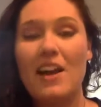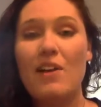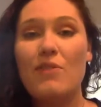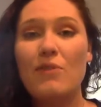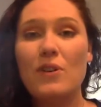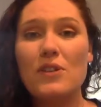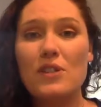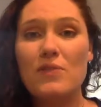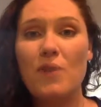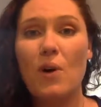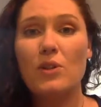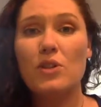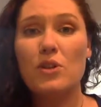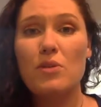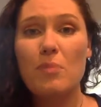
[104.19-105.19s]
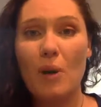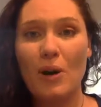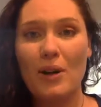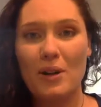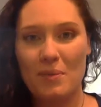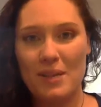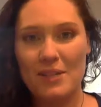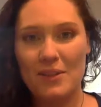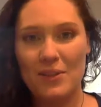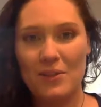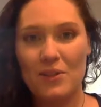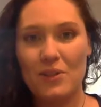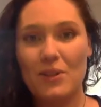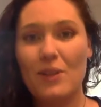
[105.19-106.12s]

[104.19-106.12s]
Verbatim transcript: First of all, do market research.